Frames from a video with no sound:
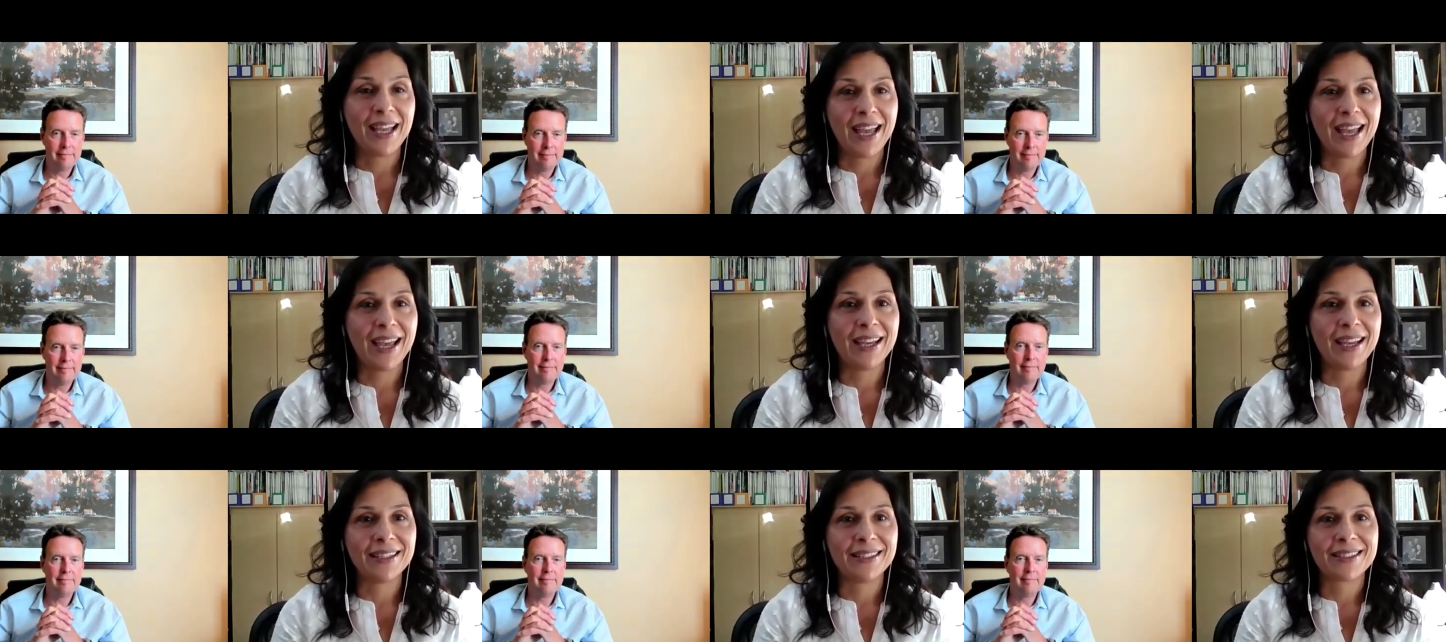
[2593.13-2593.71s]

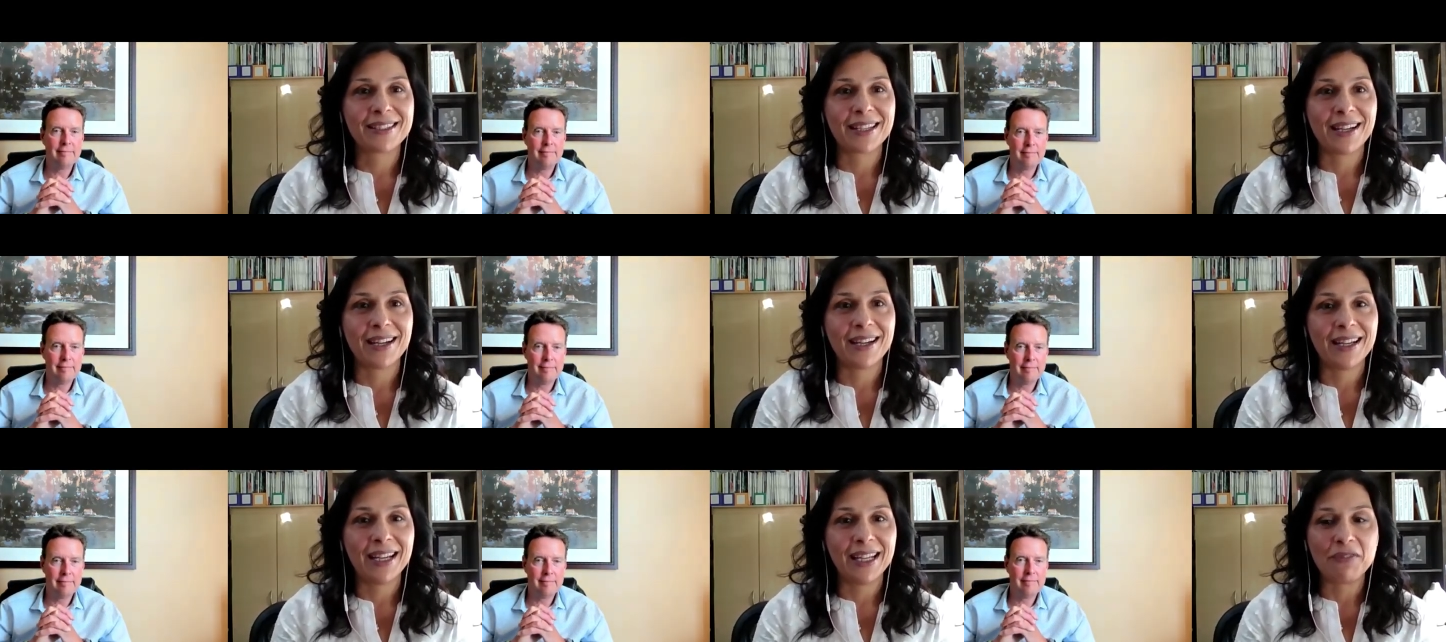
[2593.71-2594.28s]
Speaker 1: and
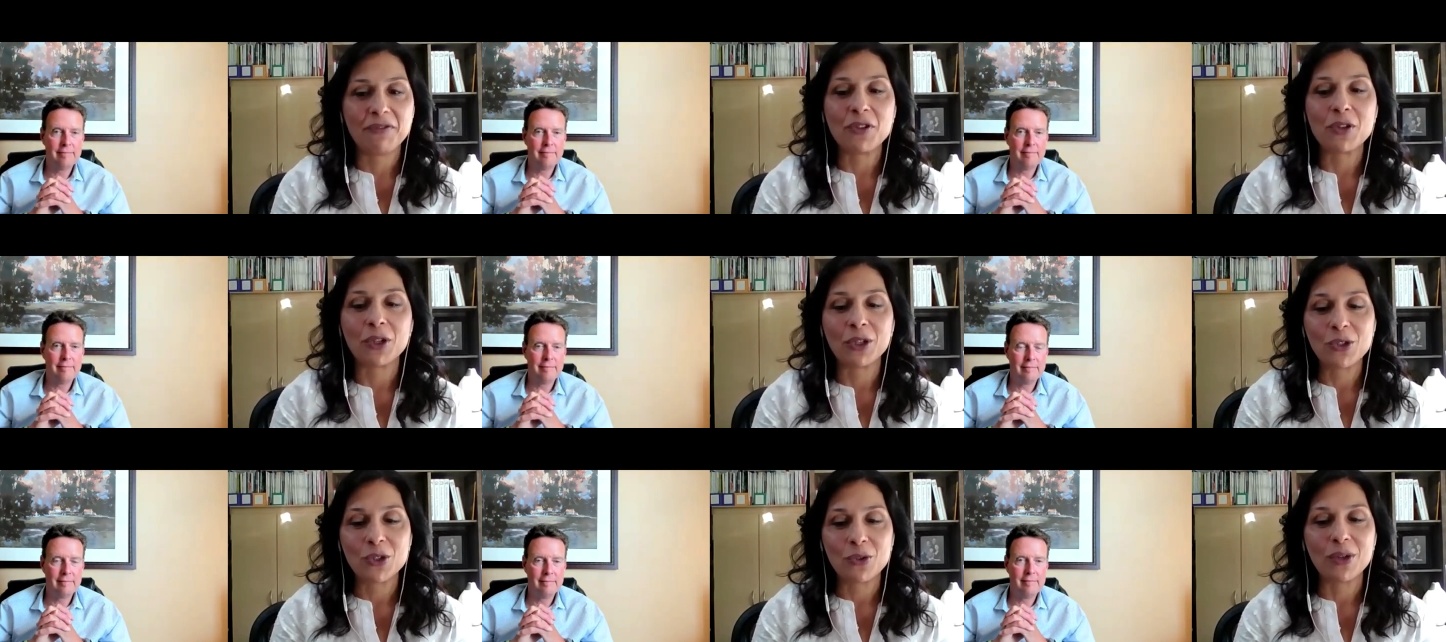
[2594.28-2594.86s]
uh, and if you
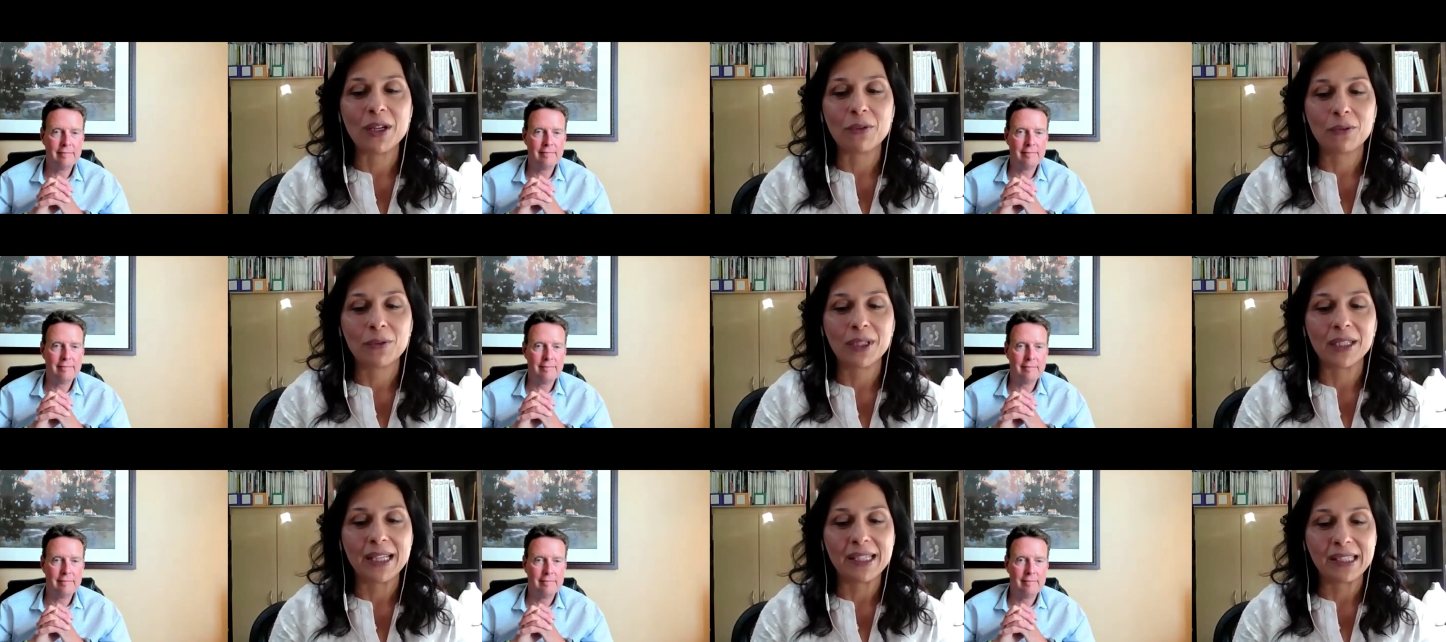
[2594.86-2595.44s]
can do it
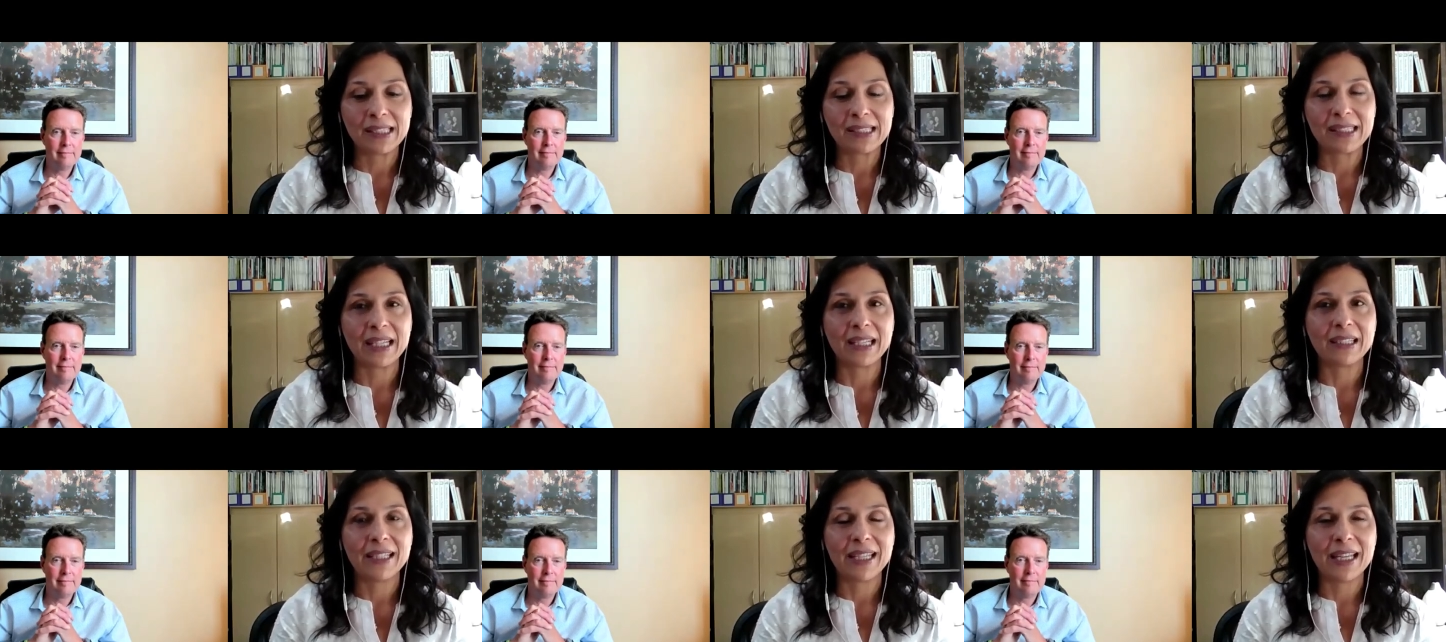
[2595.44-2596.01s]
really
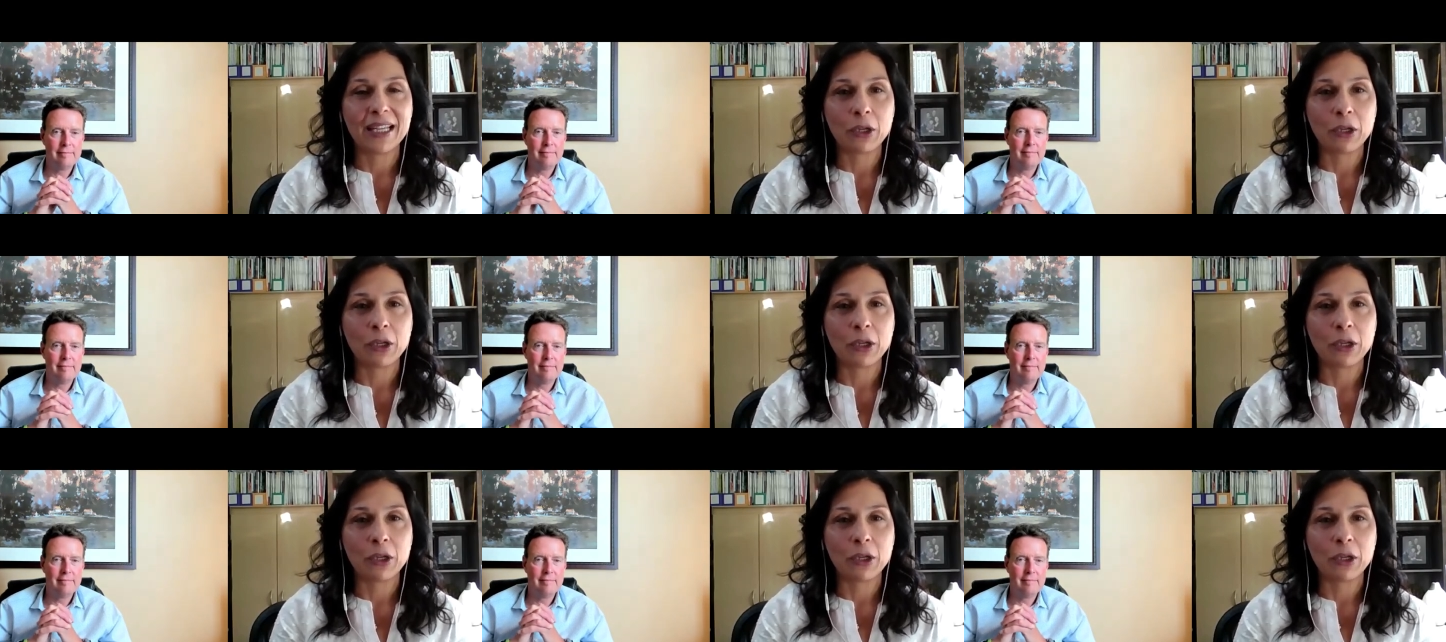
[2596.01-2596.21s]
succinctly